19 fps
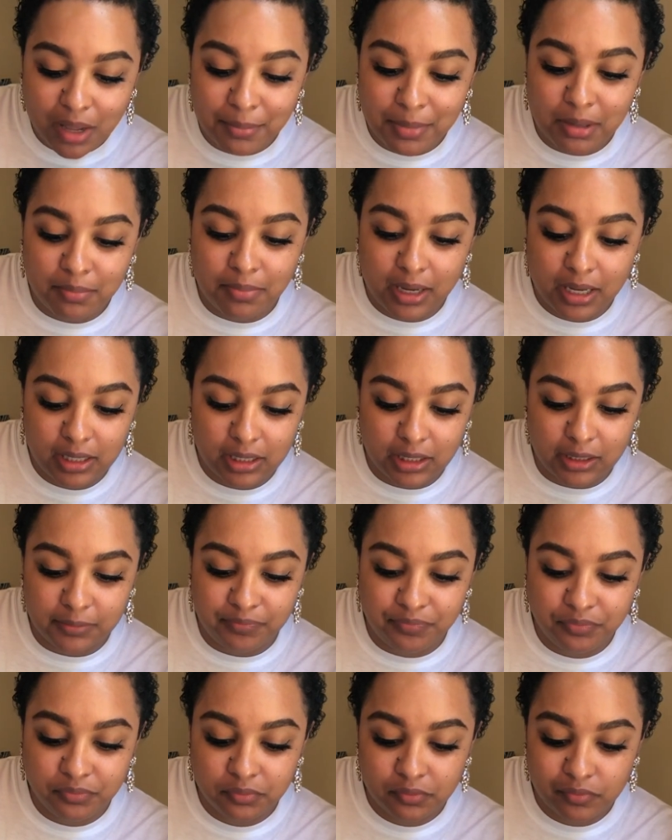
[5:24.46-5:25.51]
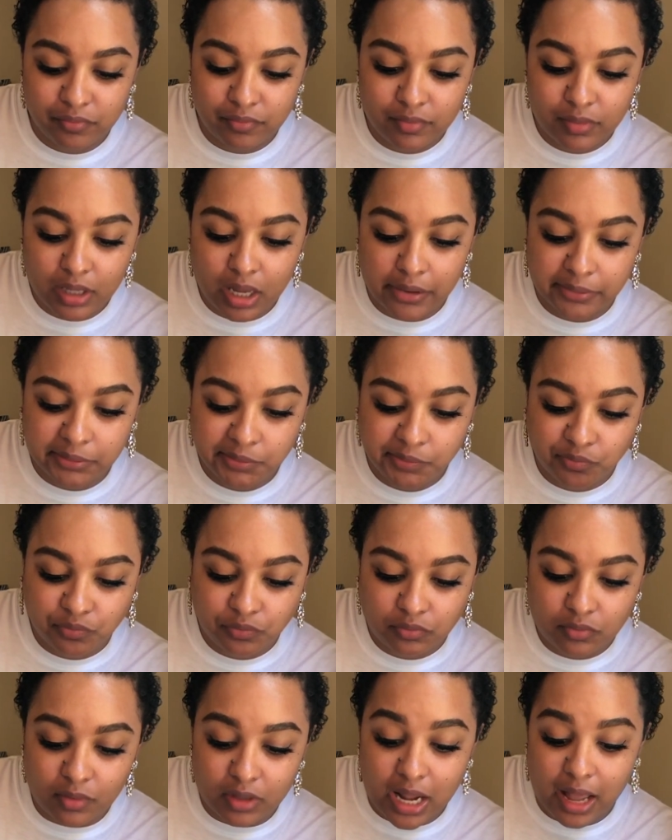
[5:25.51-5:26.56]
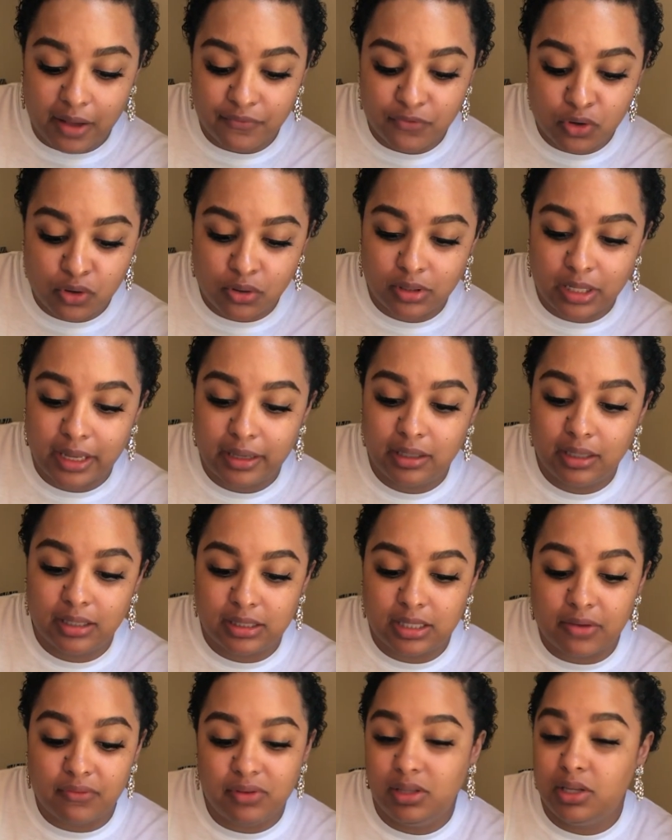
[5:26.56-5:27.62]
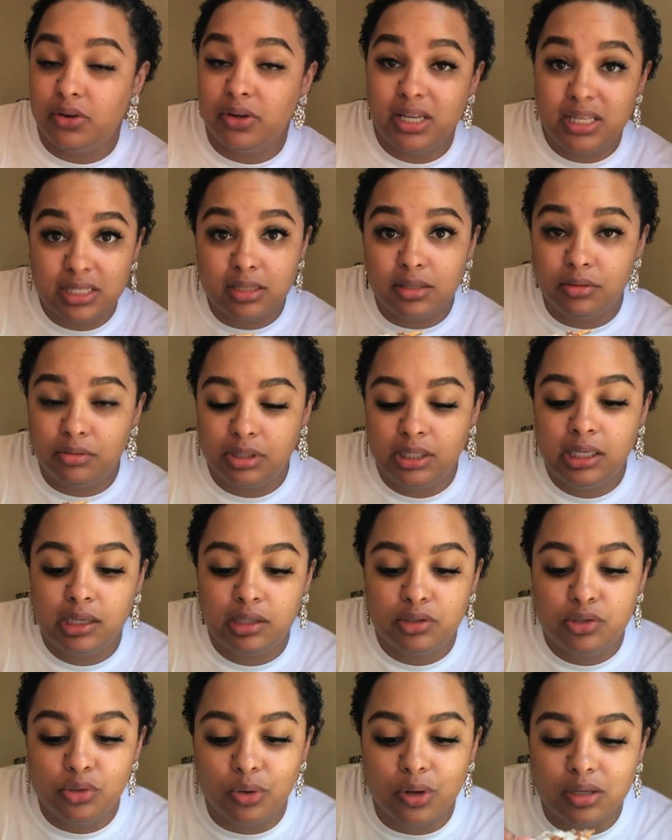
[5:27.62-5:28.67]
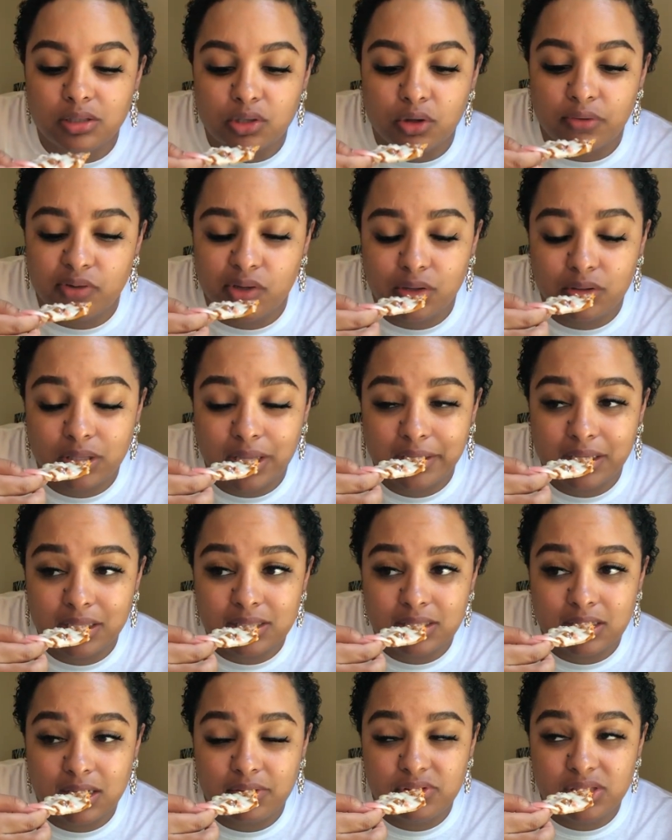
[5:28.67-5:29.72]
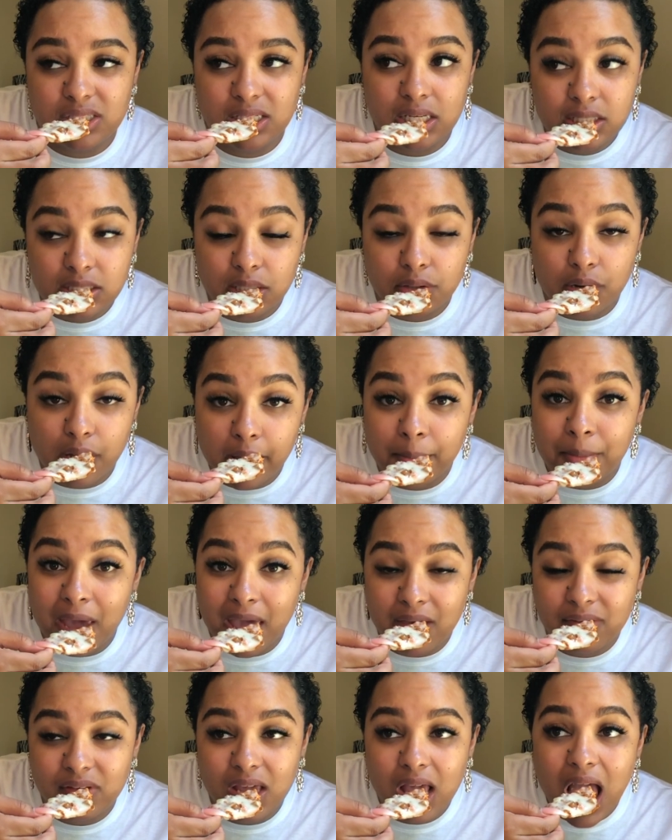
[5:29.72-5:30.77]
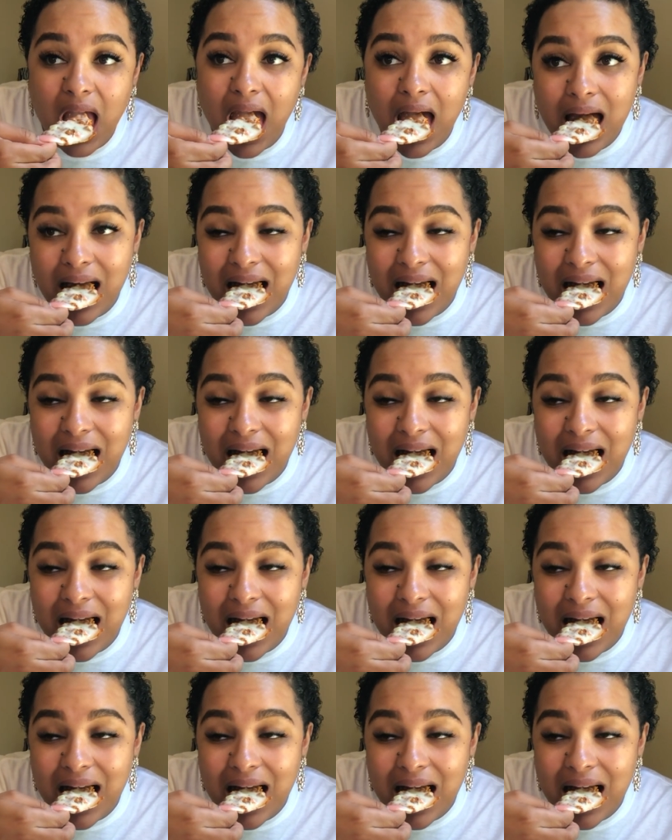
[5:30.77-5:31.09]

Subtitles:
be banging. Now, if you don't like your stuff, and there is a little kick to it, so if you don't like your stuff seasoned up heavy,